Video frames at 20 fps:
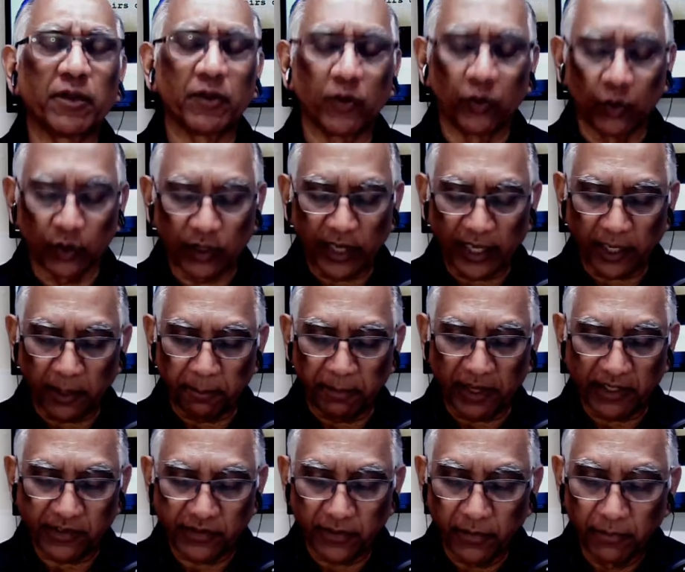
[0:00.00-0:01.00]
looked like a
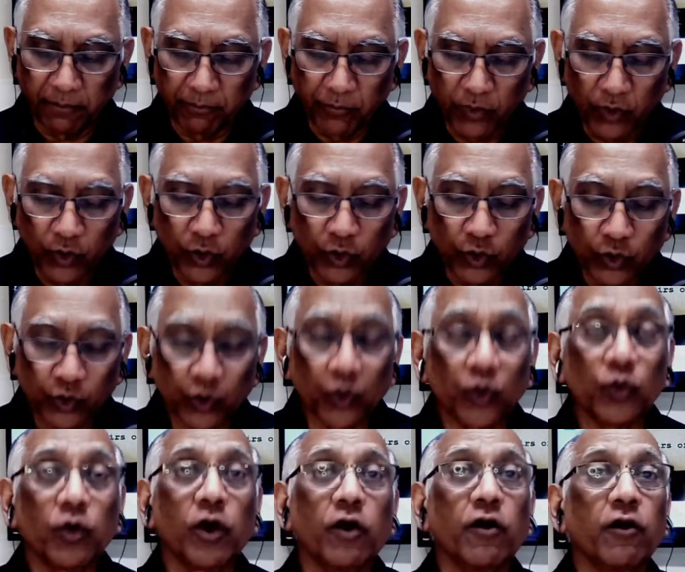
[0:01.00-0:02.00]
mess. So
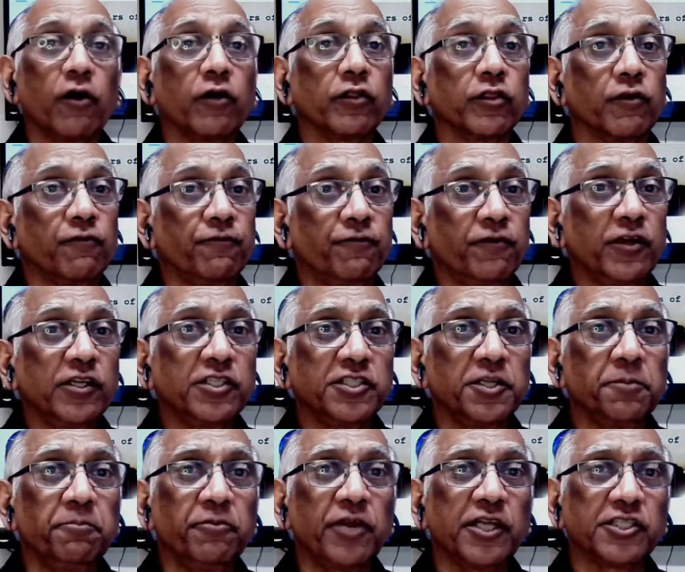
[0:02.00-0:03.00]
the first
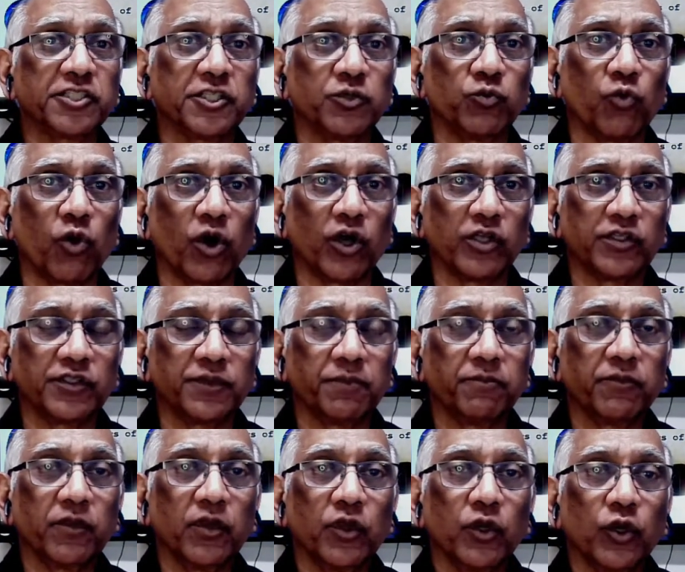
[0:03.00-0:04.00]
impression was,
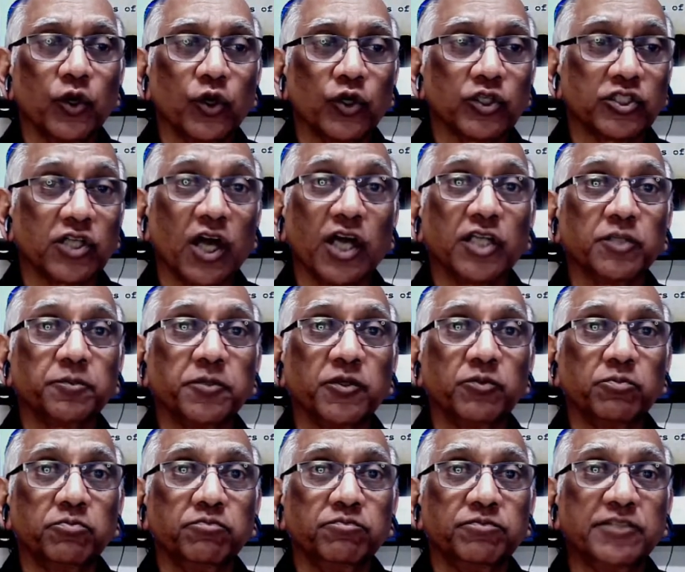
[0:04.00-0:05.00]
because the husband
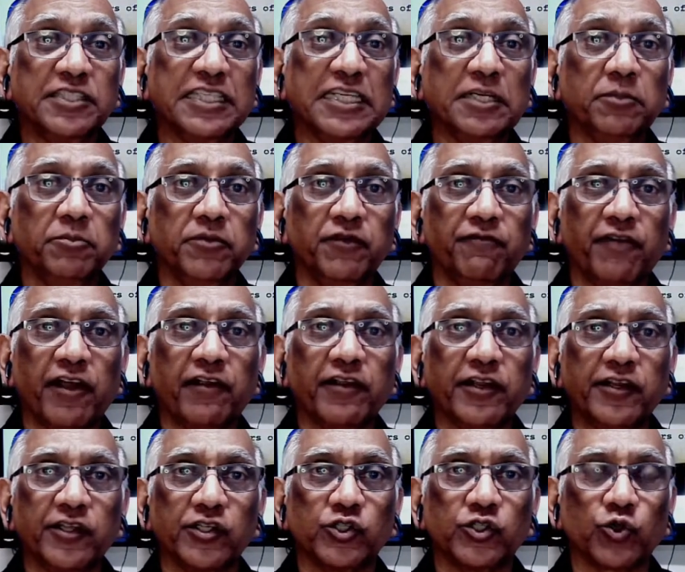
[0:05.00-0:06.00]
seemed very
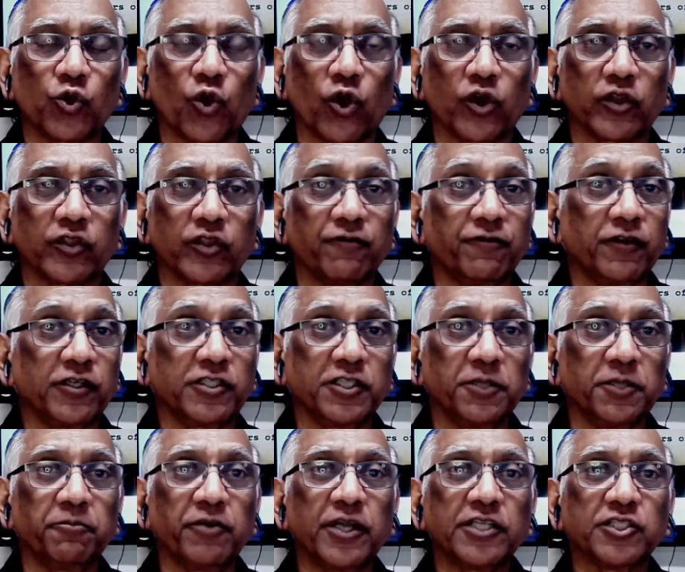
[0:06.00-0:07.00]
distraught, the first
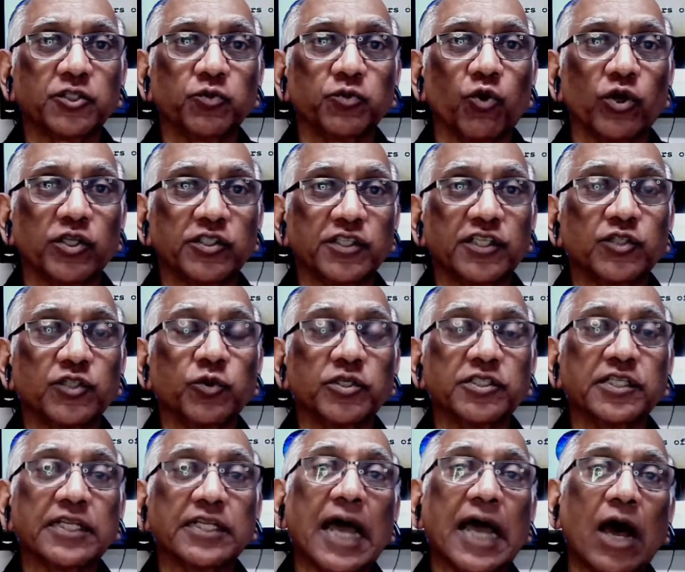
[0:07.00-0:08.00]
impression was this was
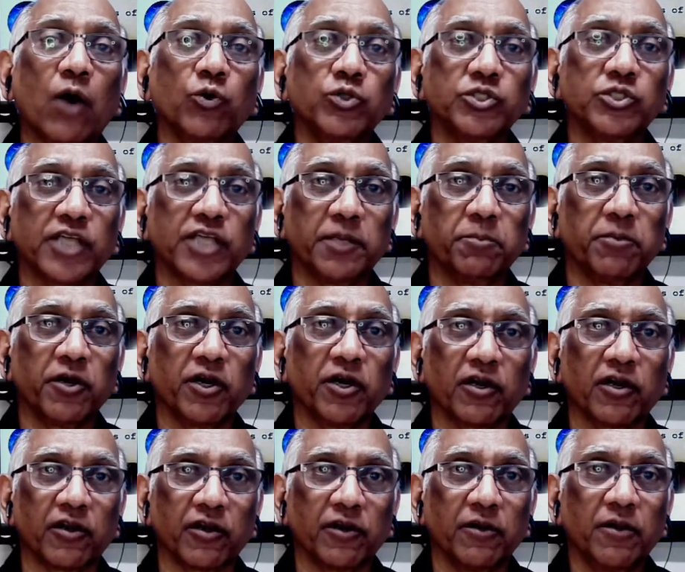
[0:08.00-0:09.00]
an outside
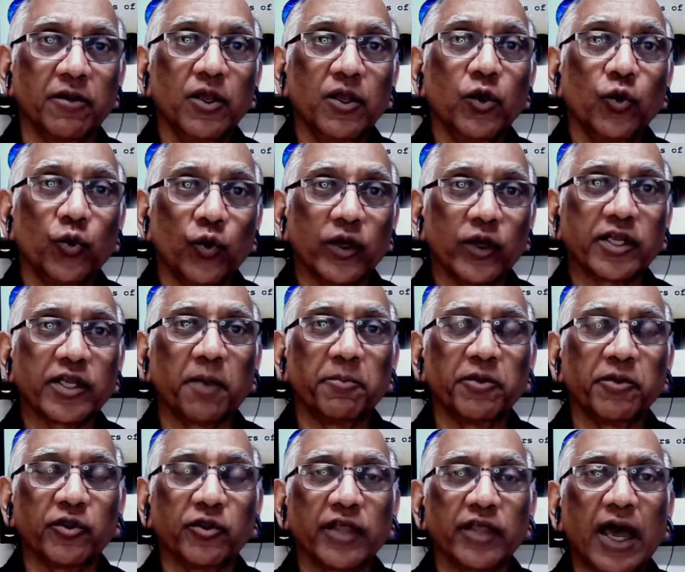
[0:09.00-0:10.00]
burglar who had come
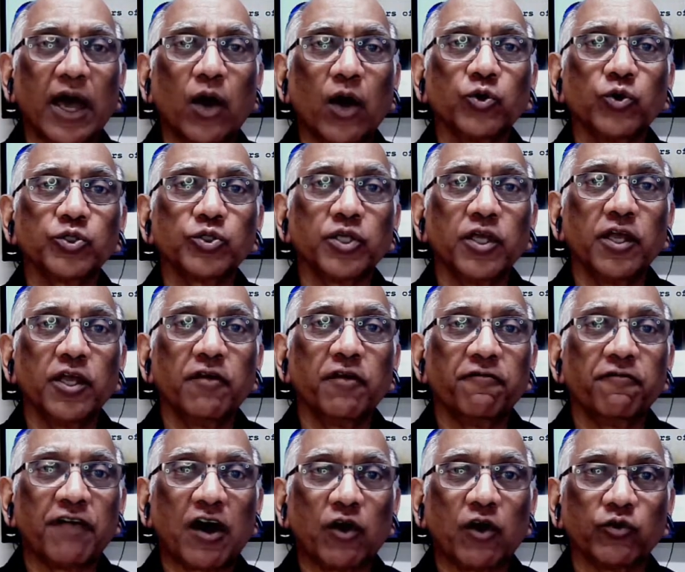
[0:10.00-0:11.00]
into the house,
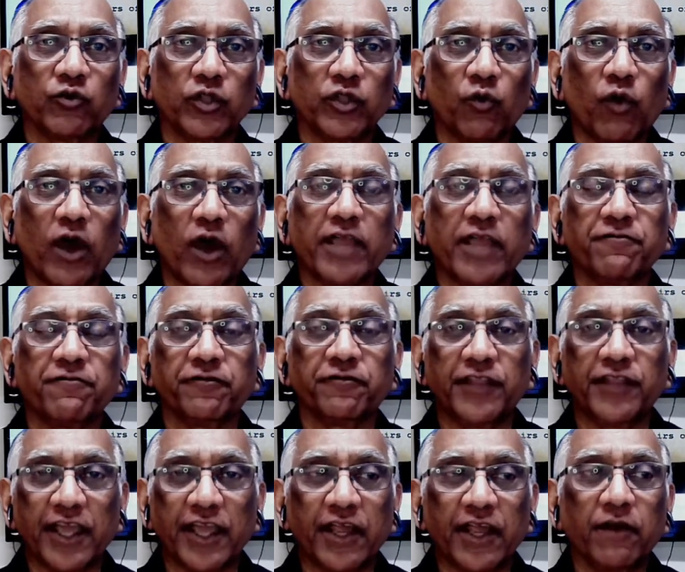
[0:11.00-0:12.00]
found the wife
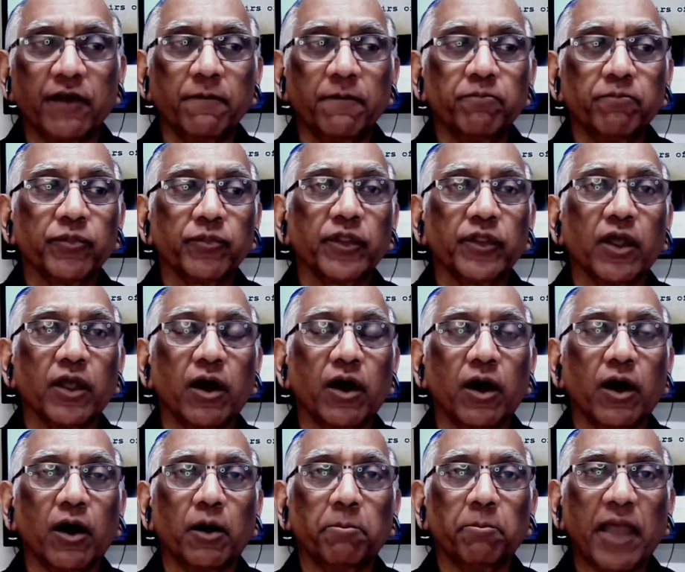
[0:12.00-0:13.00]
there,
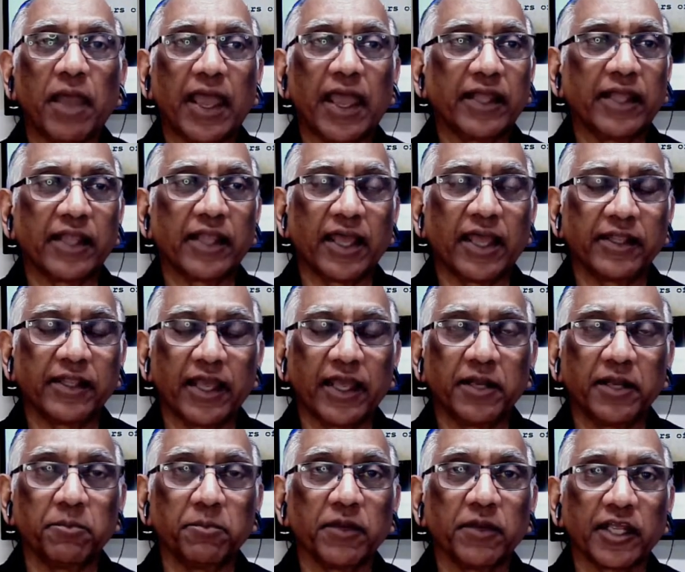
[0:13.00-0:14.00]
and
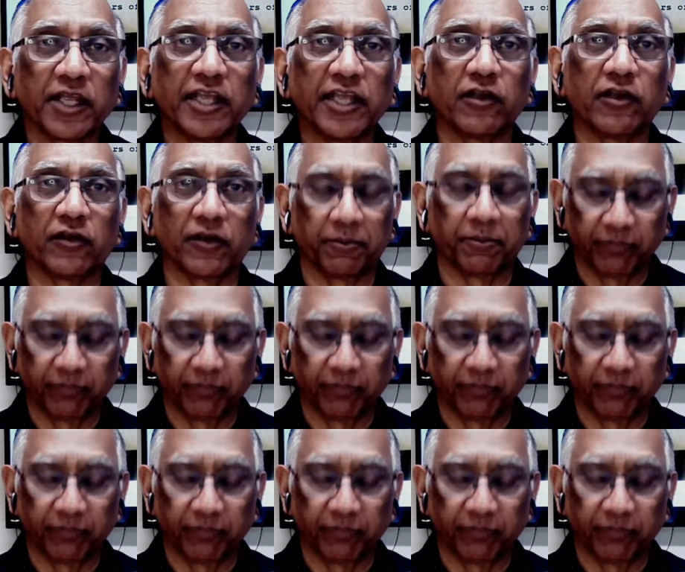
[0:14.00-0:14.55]
then killed her.